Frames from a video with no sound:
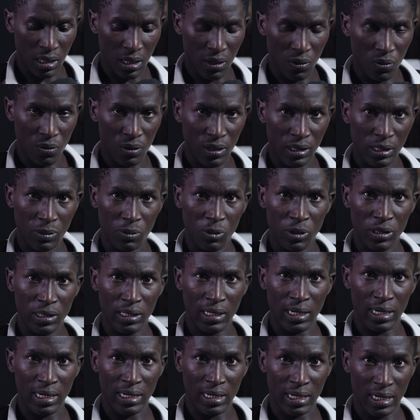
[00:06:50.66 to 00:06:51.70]
I will export
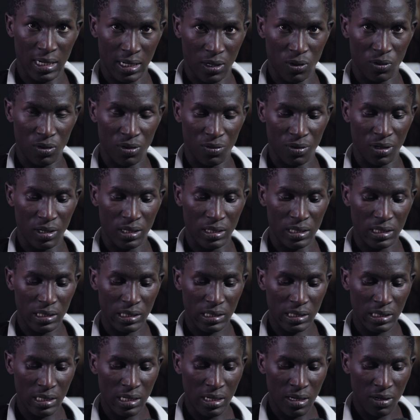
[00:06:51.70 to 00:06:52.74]
it right now the way it
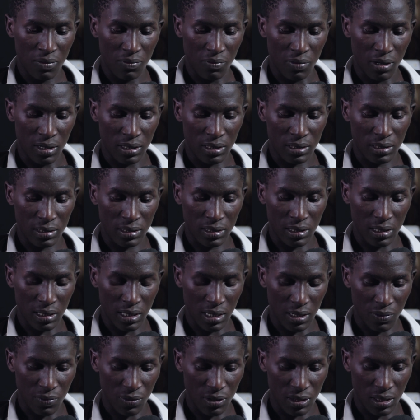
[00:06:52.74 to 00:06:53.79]
is, but
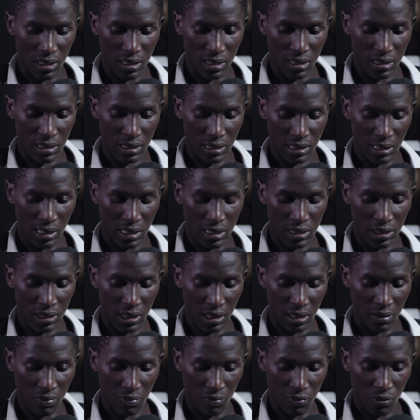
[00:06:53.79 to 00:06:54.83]
let me still
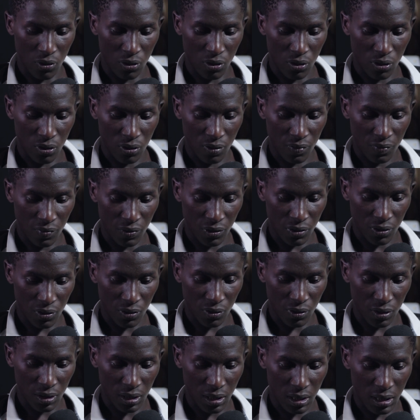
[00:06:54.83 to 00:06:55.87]
check more
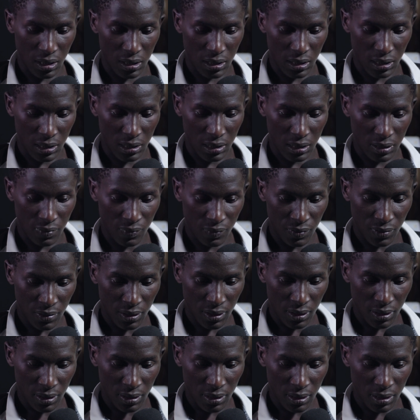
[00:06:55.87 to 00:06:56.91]
on the details.
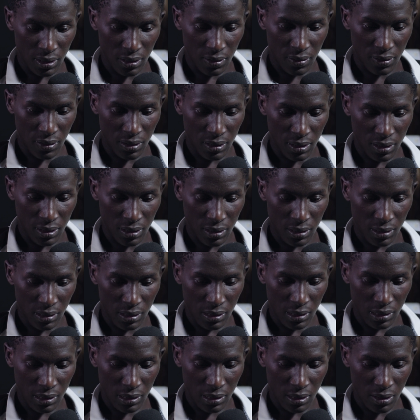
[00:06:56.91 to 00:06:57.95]
The
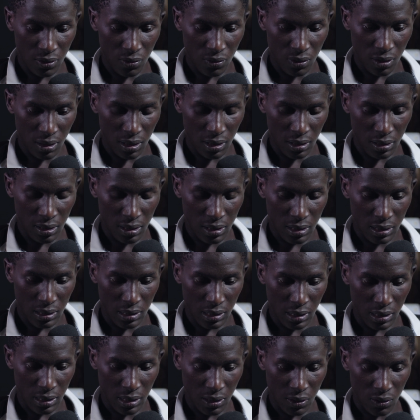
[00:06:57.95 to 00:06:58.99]
greens, they were like
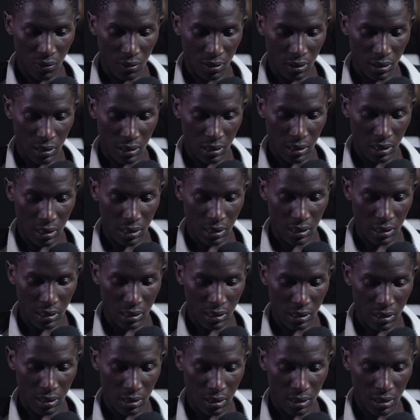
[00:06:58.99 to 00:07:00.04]
this, and now it's
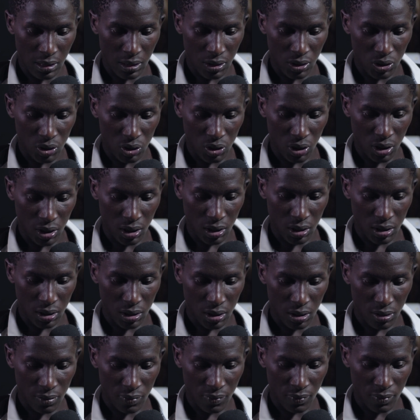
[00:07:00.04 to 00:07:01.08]
this.
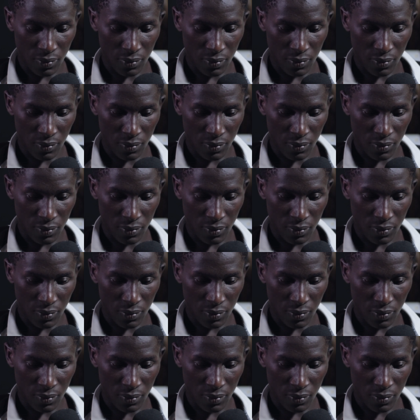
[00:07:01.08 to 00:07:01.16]
Checked.